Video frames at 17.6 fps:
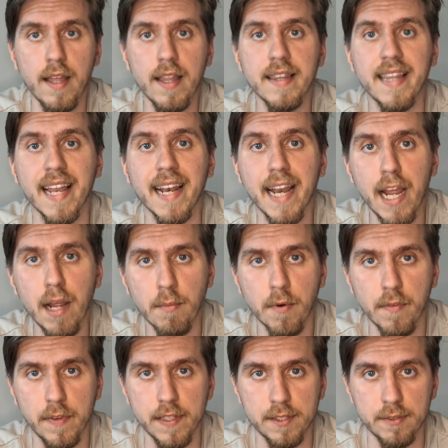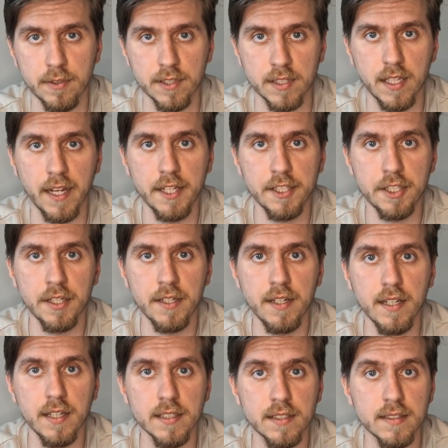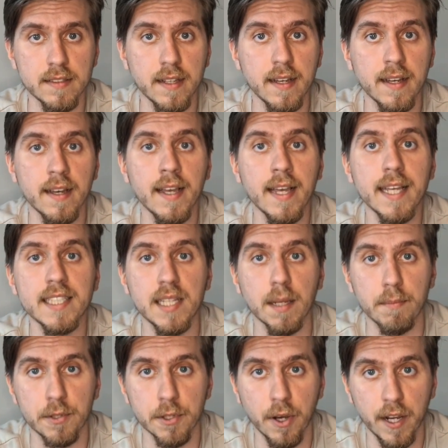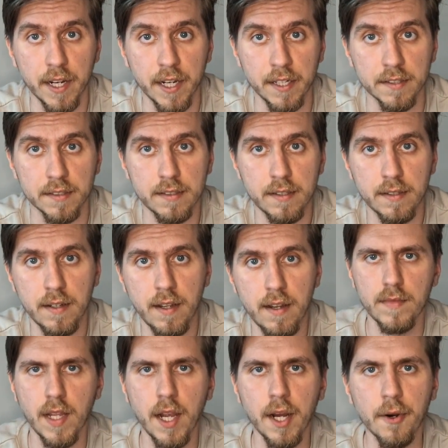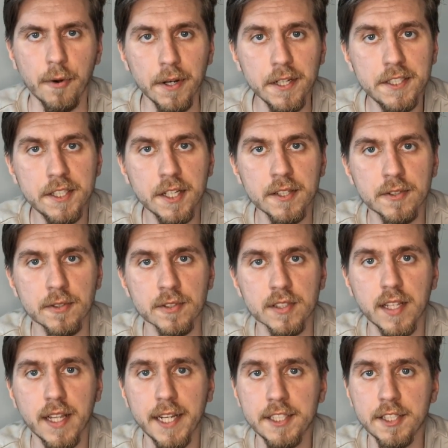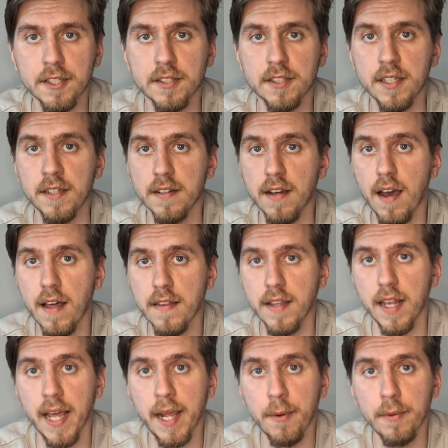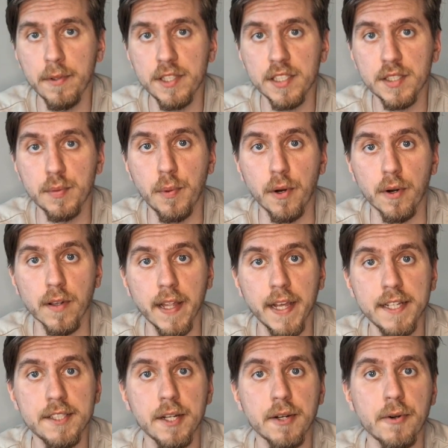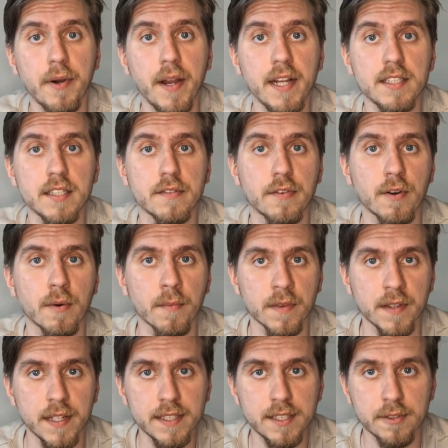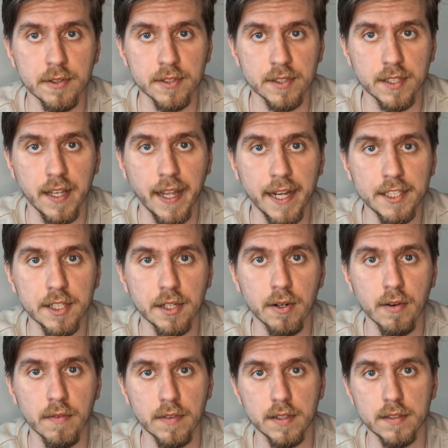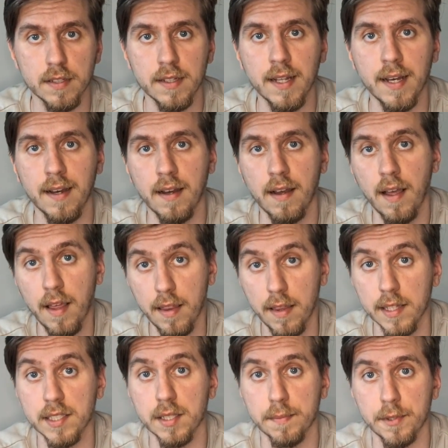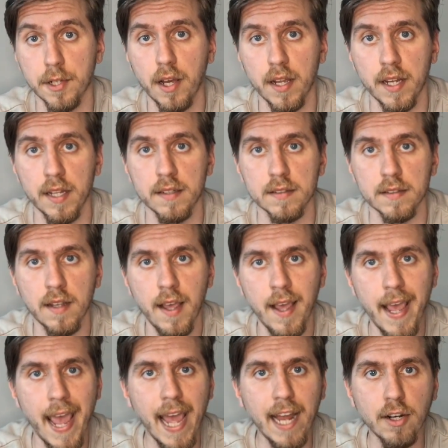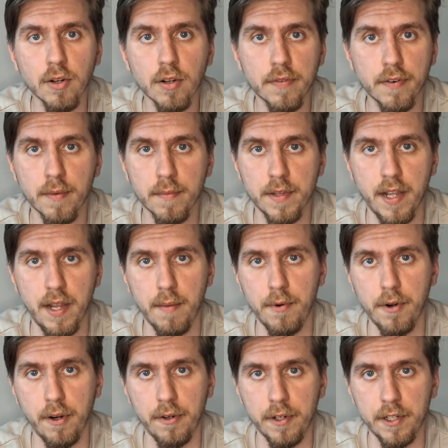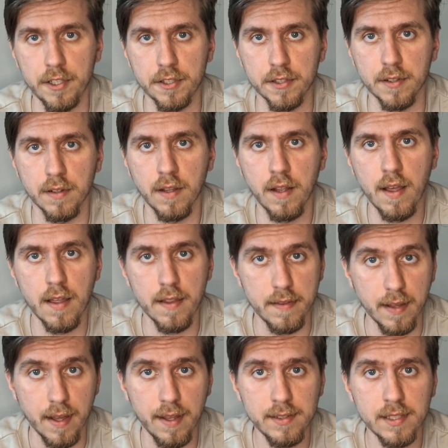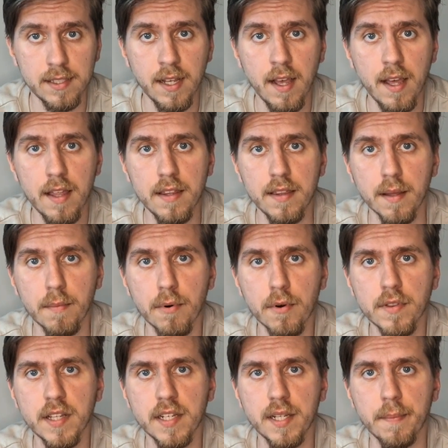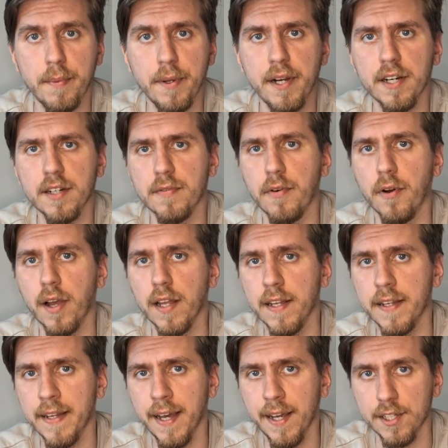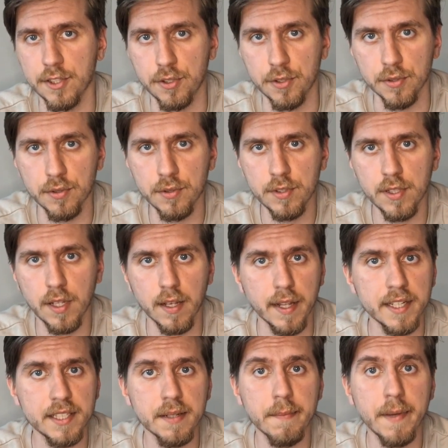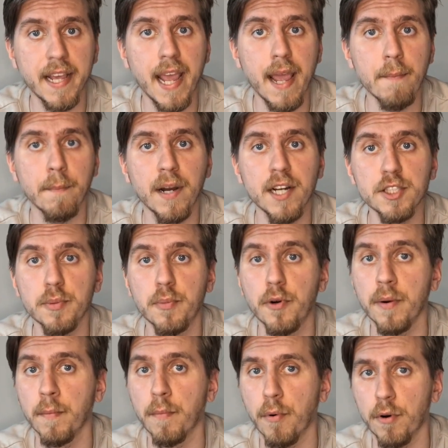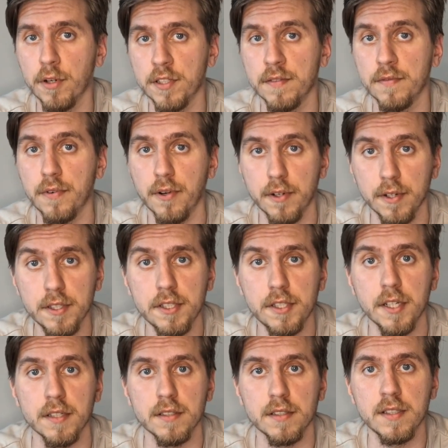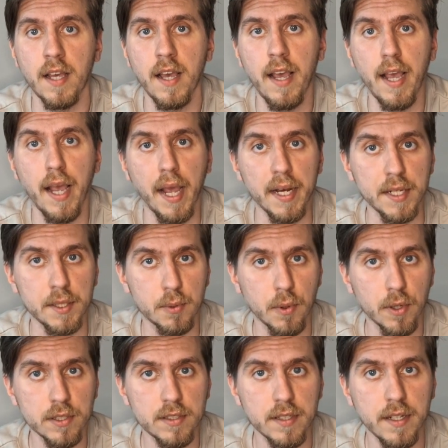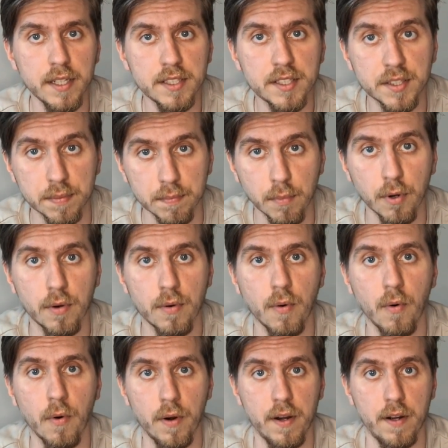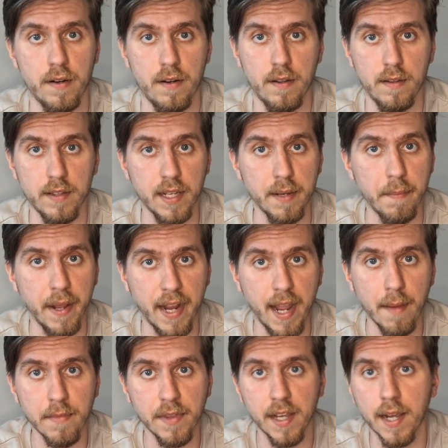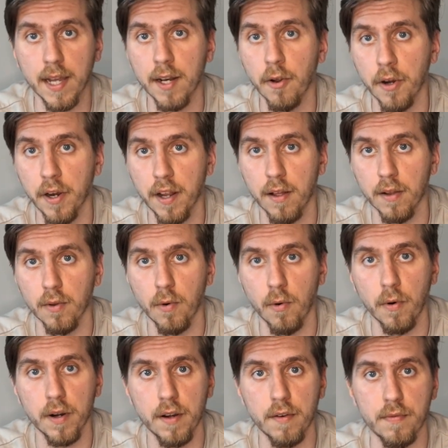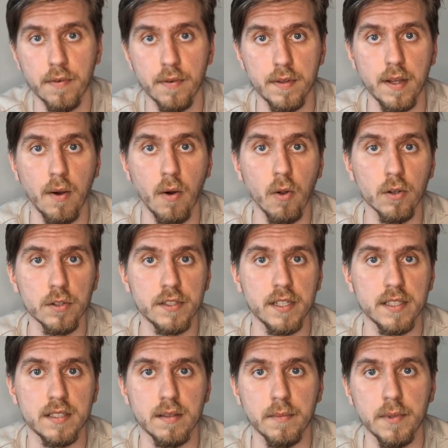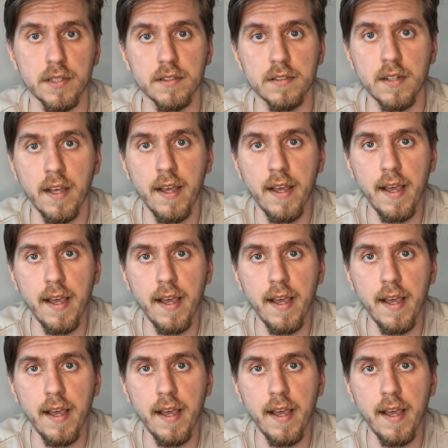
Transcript: The name of this translation is the Septuagint. Christian translations into other languages were later created from this translation of the Tanakh, the Septuagint, and not from the Hebrew original. Thus, the book that appeared for Hellenized Jews later became much more important for Christians, and it was its book order that became the canonical order for the Old Testament.